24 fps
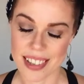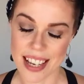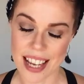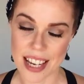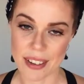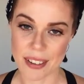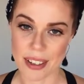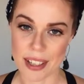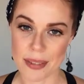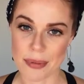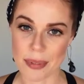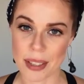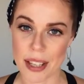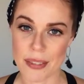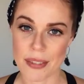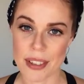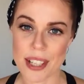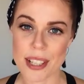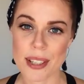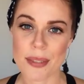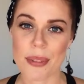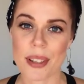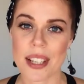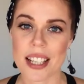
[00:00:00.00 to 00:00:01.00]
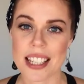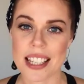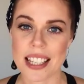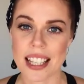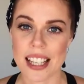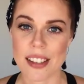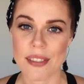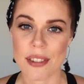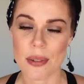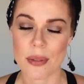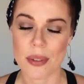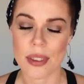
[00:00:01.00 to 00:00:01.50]
Anyways, my love, I just wanted to
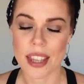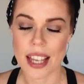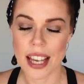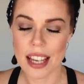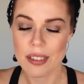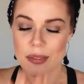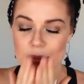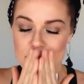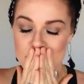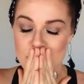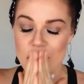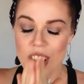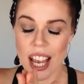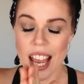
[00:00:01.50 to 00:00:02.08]
leave you with that.